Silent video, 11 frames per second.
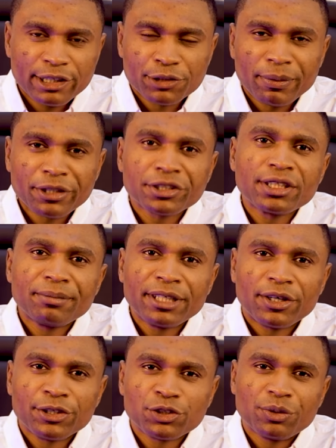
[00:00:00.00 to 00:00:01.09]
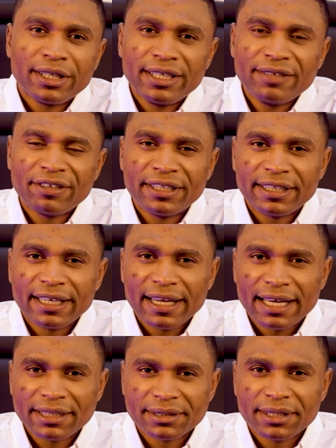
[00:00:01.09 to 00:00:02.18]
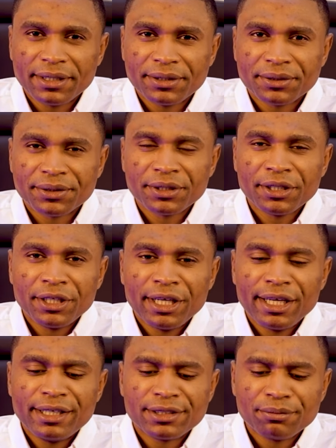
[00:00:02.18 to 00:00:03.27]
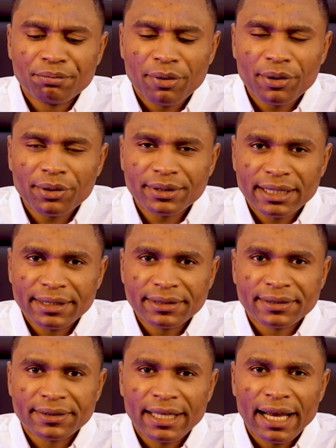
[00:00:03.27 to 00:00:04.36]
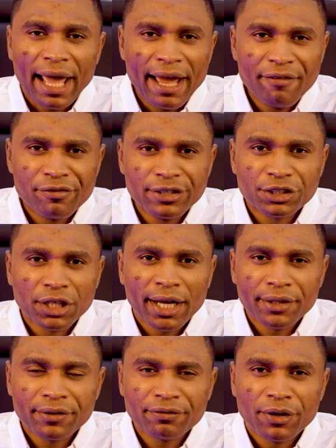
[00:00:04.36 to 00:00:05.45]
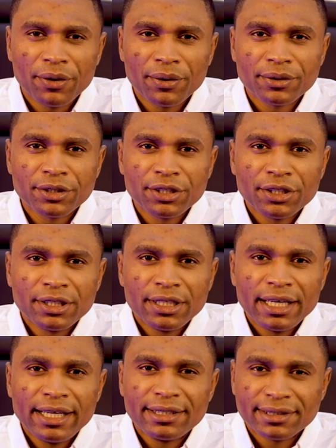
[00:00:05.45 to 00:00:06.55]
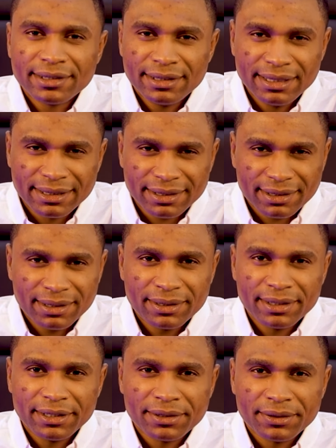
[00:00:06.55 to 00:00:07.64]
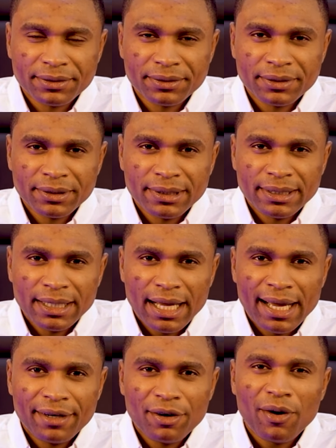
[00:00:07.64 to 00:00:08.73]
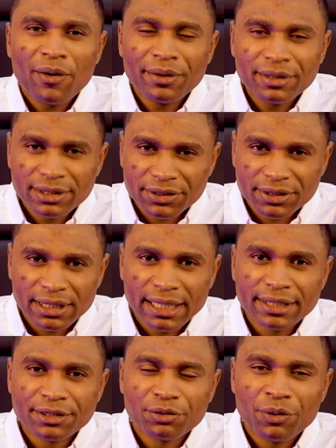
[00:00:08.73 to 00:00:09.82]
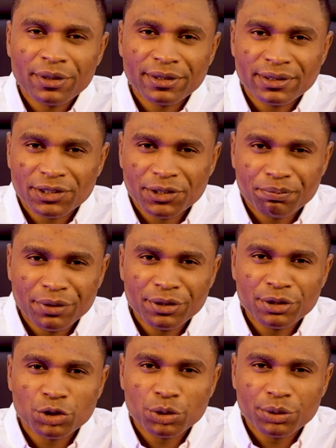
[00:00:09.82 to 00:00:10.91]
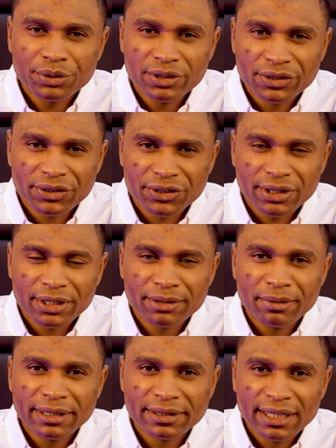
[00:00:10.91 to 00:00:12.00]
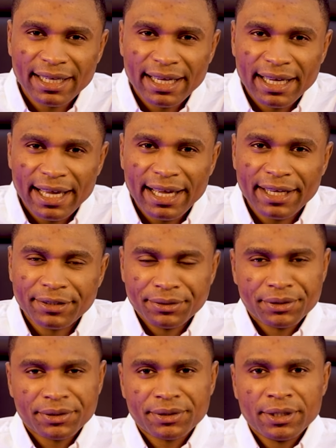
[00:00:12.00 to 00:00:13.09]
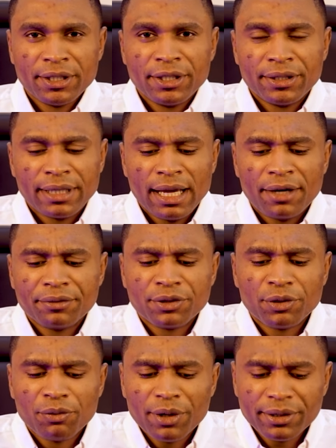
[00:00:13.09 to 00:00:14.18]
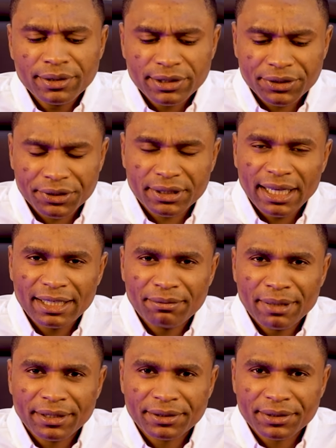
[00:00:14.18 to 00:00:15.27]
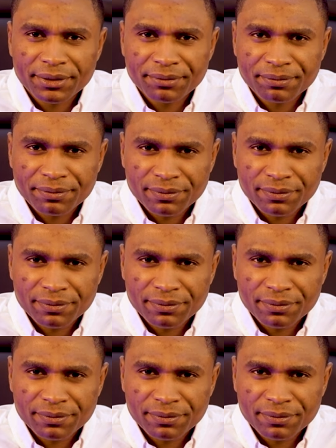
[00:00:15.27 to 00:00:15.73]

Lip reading: especially because we're living in the last days. It is important that every child of God is discerning and understand what spiritual discernment means. Now, the word discernment